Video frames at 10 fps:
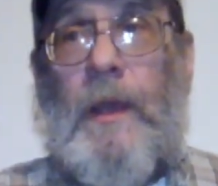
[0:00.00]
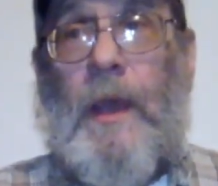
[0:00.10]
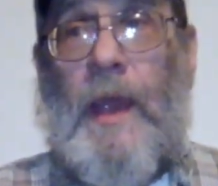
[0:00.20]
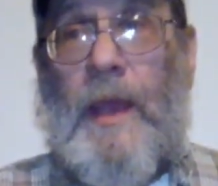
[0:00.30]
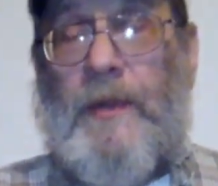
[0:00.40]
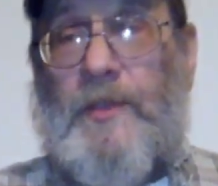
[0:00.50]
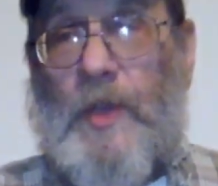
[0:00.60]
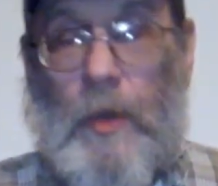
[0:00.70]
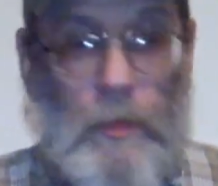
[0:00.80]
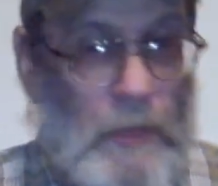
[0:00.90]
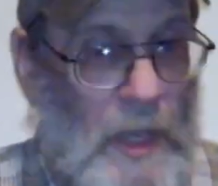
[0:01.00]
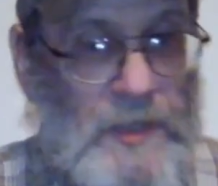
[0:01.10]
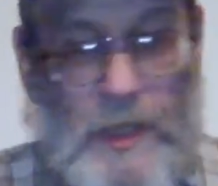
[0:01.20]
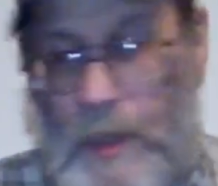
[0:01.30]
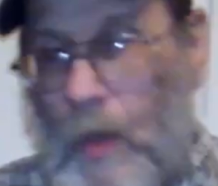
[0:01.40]
And so, like I
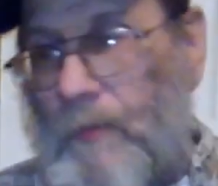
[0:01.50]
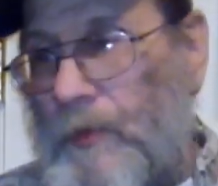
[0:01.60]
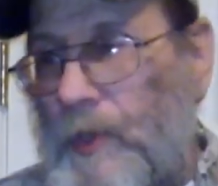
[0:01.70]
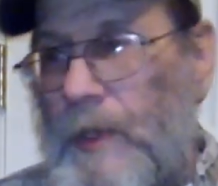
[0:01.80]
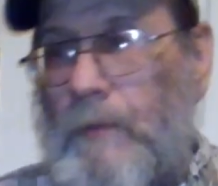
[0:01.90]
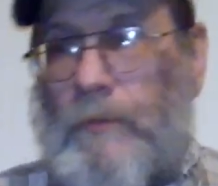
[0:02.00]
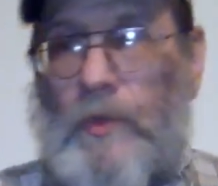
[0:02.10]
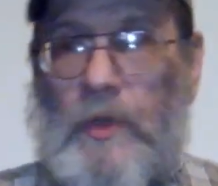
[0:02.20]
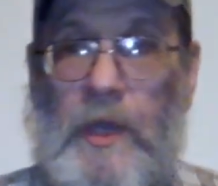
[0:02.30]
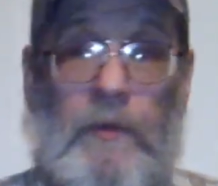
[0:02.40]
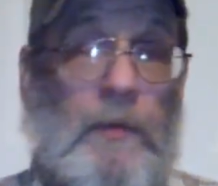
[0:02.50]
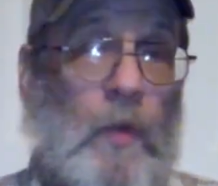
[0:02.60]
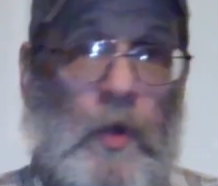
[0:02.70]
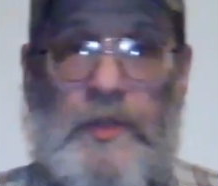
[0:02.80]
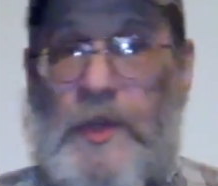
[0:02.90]
say, hopefully we'll cover
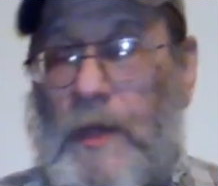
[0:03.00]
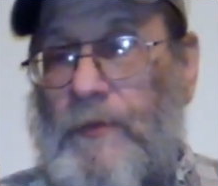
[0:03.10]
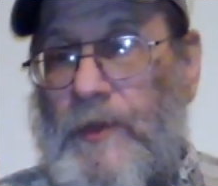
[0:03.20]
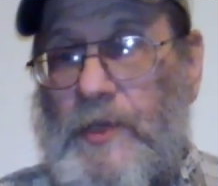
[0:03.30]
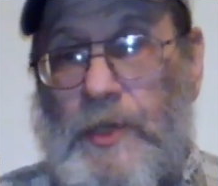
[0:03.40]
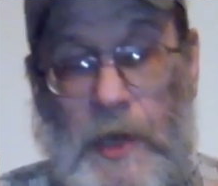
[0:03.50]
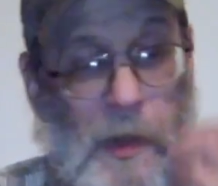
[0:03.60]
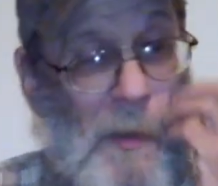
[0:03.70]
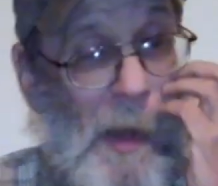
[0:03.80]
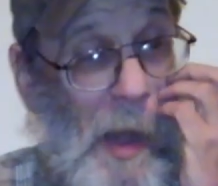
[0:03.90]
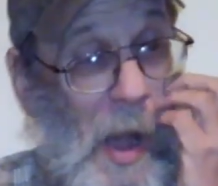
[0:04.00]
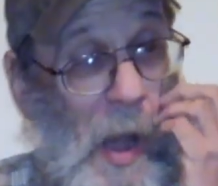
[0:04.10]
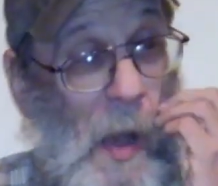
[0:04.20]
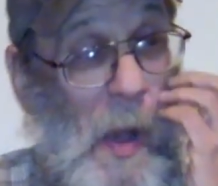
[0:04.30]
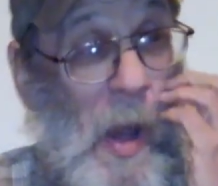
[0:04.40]
more stuff this year.
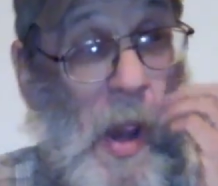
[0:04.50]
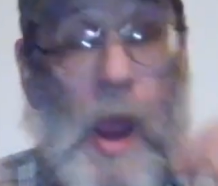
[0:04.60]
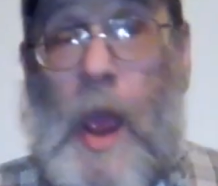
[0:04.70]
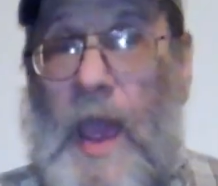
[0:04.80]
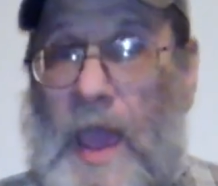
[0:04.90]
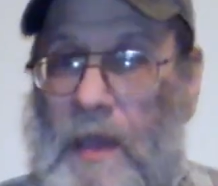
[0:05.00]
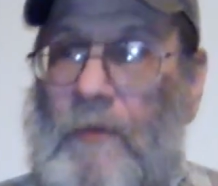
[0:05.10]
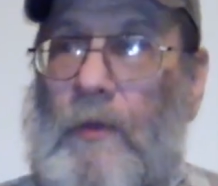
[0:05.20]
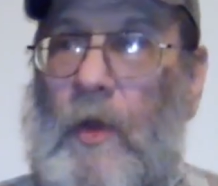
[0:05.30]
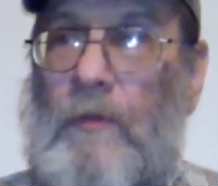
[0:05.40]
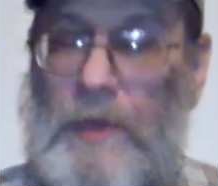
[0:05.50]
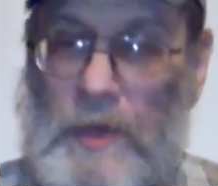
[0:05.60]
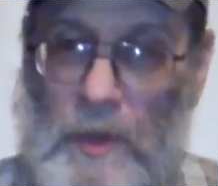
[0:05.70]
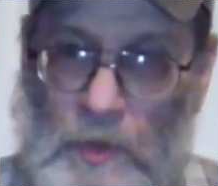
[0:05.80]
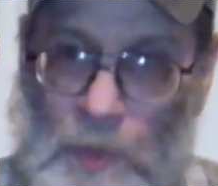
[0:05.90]
Have our
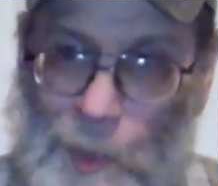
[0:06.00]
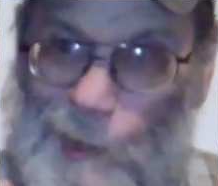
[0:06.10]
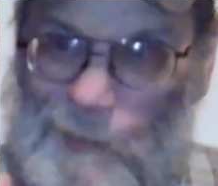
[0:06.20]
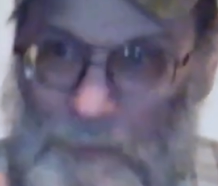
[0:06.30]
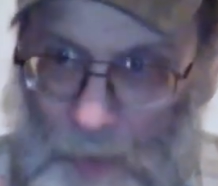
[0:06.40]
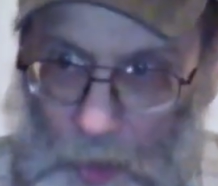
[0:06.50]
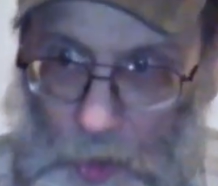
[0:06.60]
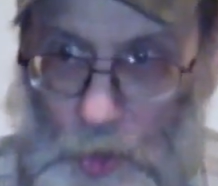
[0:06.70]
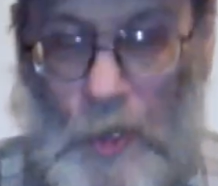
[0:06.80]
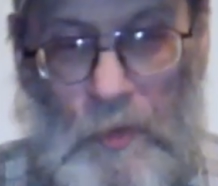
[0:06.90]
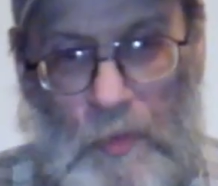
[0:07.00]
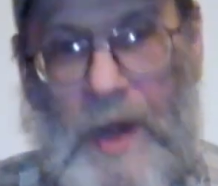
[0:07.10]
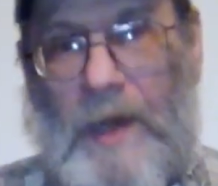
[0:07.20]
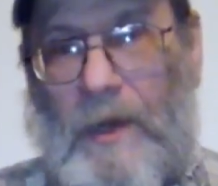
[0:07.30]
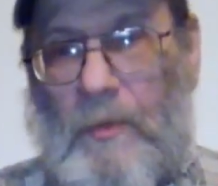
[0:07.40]
videos on a good
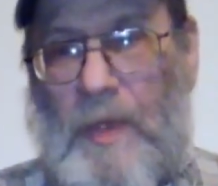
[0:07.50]
regular